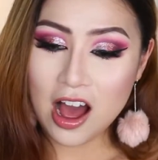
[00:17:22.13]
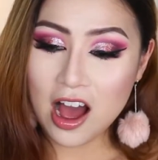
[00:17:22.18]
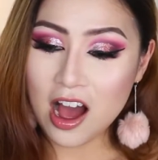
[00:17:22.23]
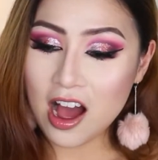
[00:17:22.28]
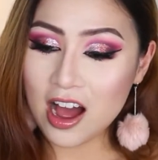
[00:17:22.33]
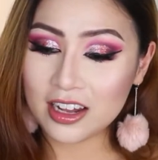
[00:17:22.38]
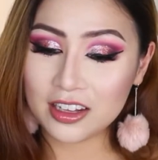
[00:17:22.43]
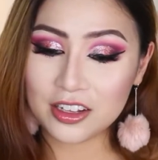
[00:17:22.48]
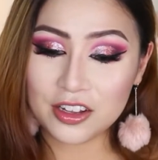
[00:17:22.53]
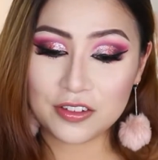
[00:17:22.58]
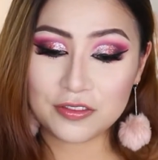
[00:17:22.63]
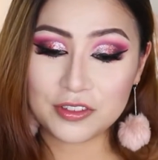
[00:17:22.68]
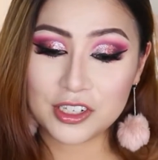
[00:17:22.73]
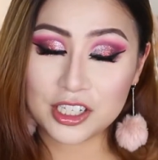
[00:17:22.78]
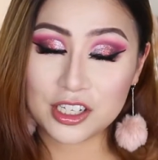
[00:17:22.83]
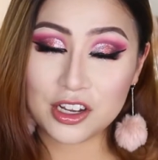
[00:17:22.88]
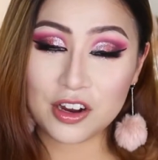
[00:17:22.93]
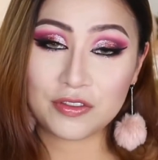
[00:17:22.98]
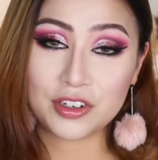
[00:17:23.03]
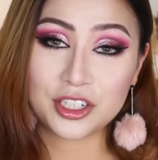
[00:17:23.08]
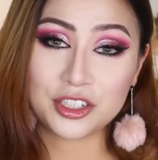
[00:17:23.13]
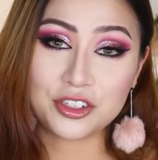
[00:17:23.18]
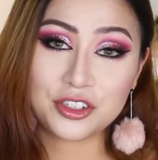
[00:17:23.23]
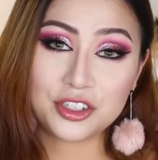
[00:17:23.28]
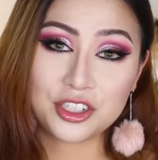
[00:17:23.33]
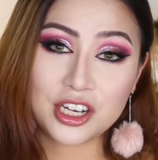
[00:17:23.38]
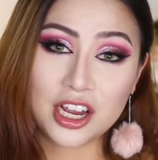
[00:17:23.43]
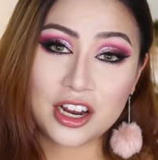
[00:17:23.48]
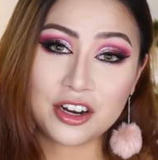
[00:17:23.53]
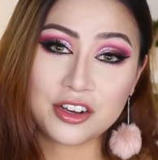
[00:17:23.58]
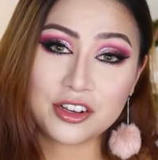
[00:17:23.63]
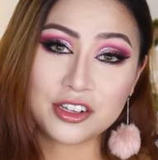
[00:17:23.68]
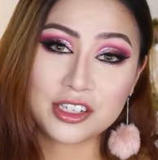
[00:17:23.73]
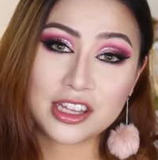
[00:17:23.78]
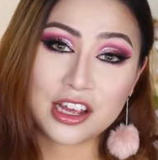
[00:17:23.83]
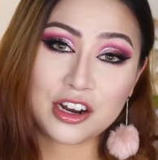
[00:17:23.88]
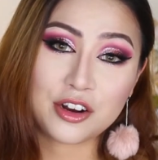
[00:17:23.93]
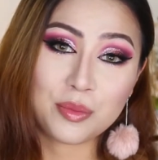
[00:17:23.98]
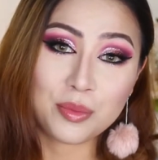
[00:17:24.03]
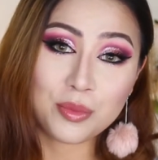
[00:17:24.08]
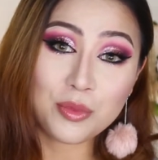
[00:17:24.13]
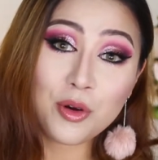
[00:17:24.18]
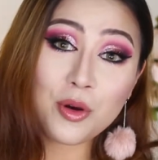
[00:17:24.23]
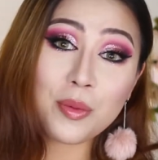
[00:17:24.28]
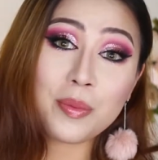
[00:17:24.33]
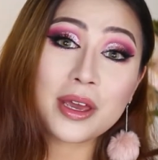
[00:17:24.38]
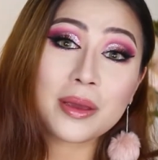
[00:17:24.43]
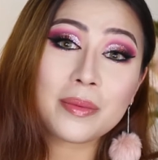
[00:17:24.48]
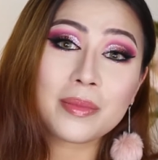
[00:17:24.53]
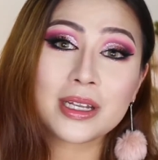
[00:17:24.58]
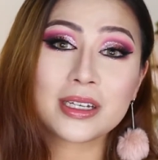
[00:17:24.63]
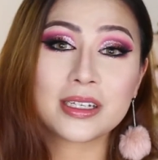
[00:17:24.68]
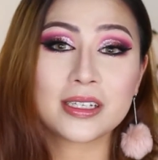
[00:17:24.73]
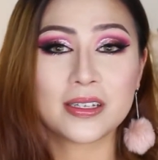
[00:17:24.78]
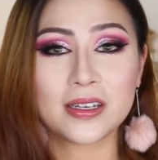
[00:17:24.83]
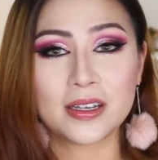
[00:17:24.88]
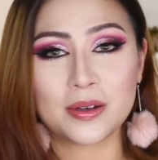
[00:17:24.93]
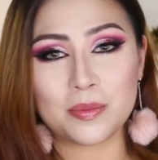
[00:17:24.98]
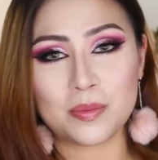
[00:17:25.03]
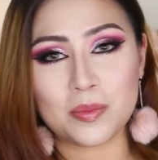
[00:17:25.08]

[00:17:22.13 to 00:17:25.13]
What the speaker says: I love discovering new shadows that are more pigmented,